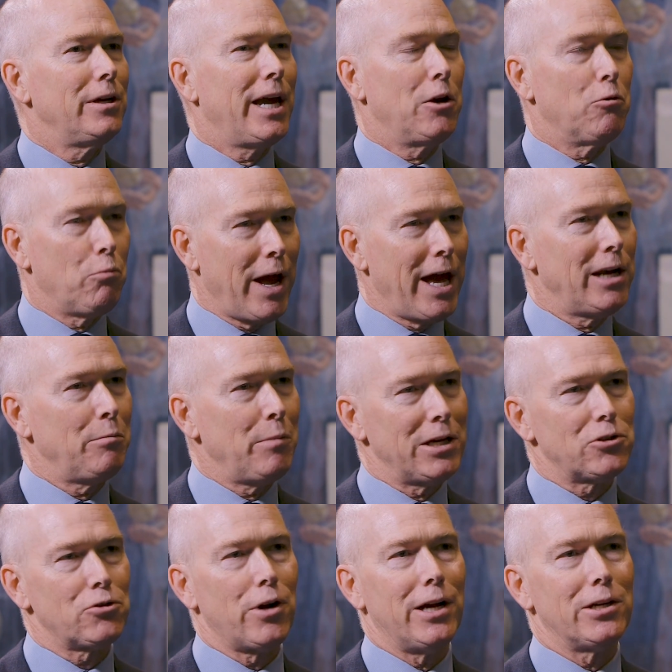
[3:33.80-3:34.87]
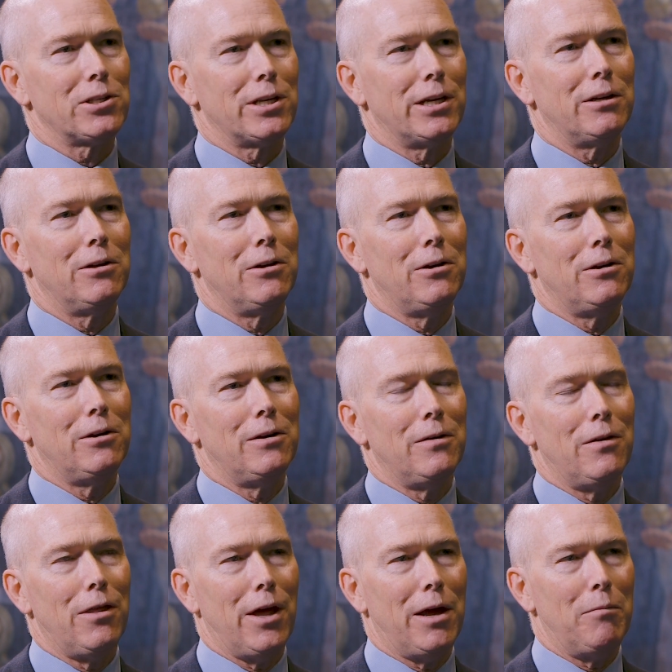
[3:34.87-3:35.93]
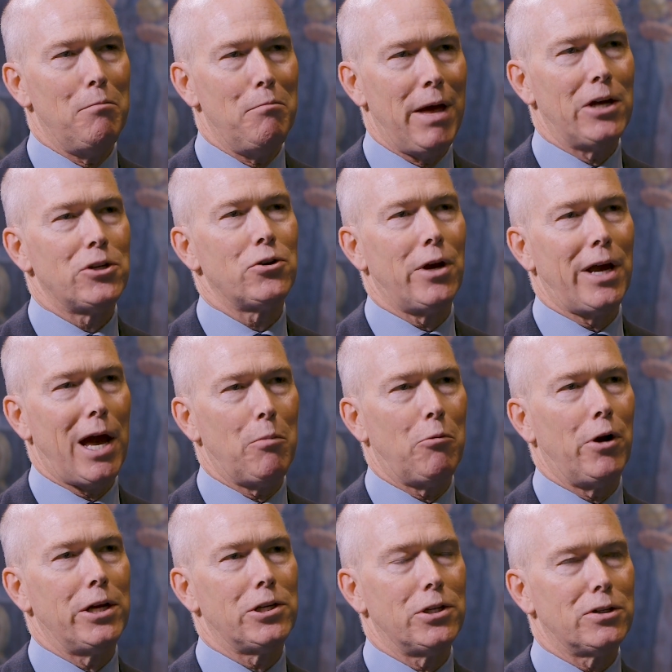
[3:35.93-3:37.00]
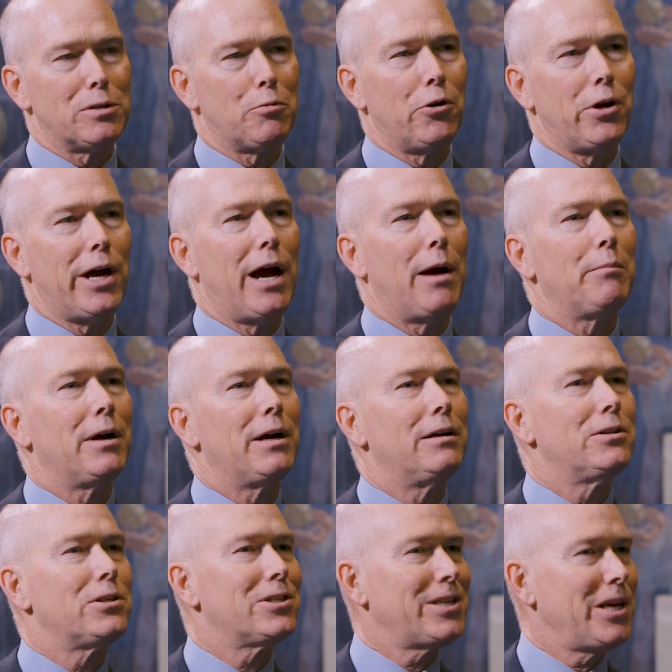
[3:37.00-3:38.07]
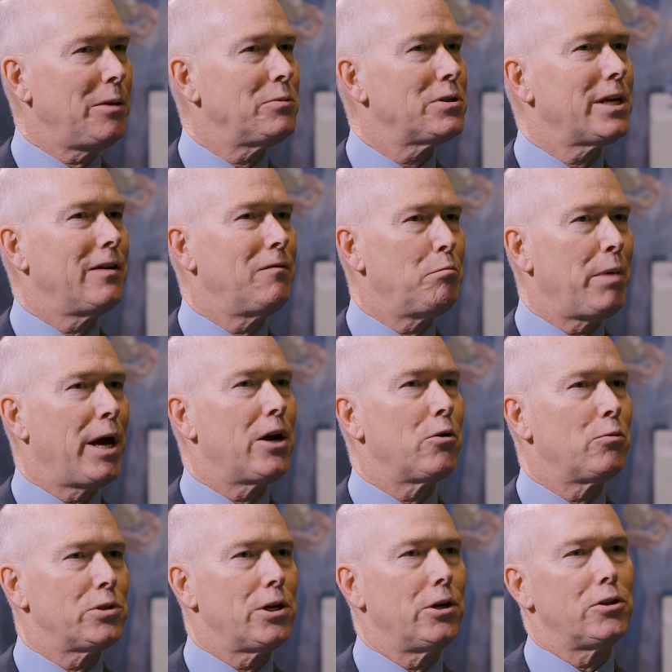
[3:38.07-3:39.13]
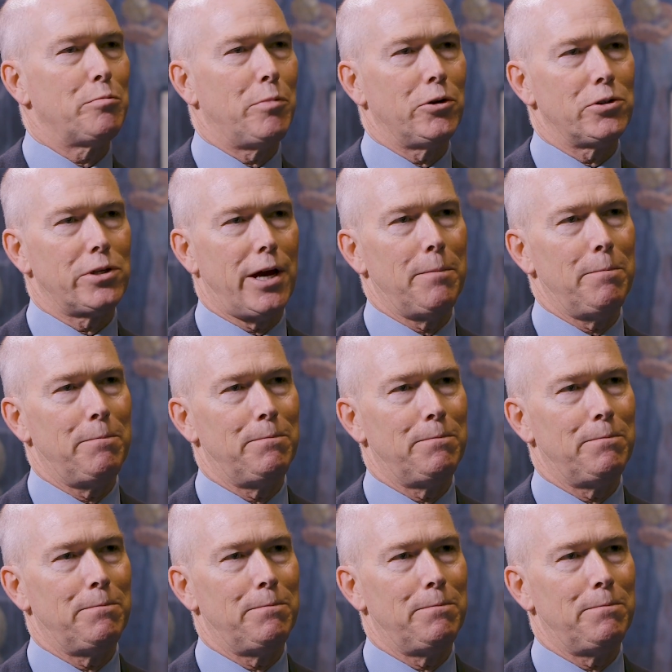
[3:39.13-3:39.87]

in randomized trials that that measuring aberrations pre-op seems to give better results post-op.